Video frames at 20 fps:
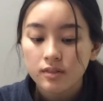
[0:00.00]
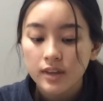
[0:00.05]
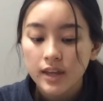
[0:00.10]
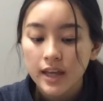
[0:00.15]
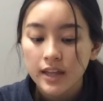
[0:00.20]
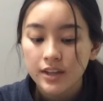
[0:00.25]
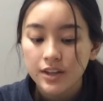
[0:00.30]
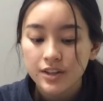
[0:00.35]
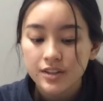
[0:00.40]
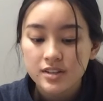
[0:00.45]

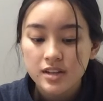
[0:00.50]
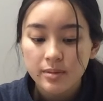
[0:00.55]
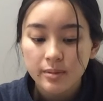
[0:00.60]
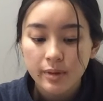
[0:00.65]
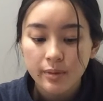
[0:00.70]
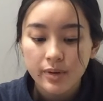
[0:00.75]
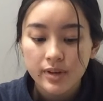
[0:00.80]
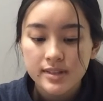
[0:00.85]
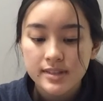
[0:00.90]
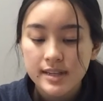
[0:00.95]
Can you tell
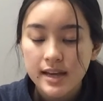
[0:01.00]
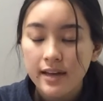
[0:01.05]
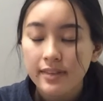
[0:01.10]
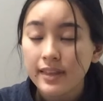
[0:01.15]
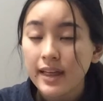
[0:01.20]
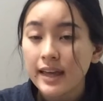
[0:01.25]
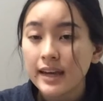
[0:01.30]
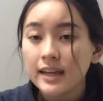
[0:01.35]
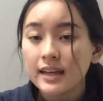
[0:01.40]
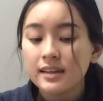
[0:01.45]
me what
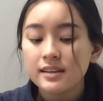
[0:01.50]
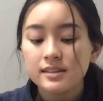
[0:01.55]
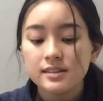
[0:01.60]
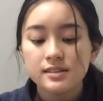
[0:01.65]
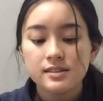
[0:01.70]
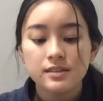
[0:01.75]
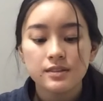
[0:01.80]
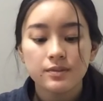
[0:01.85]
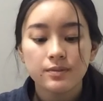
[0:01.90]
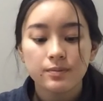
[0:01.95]
sound that
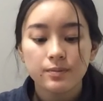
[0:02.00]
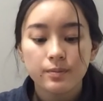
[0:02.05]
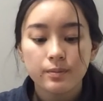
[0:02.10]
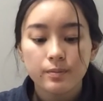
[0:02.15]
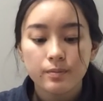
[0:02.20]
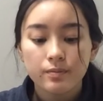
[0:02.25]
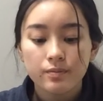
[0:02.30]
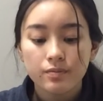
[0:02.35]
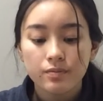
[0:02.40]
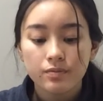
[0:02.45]
is?
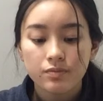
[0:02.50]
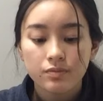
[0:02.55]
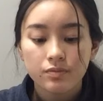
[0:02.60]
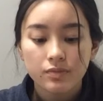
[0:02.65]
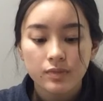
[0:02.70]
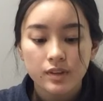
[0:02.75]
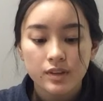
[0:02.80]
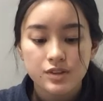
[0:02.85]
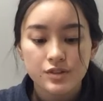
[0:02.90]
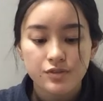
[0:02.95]

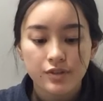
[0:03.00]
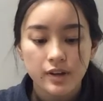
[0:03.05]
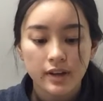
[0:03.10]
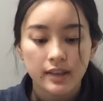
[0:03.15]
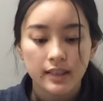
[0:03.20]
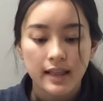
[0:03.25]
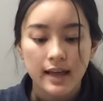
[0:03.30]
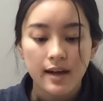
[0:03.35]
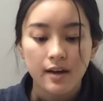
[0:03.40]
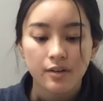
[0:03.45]
It's
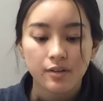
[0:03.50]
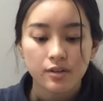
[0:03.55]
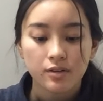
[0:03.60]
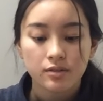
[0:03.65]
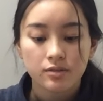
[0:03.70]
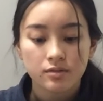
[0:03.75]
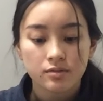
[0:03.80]
very loud.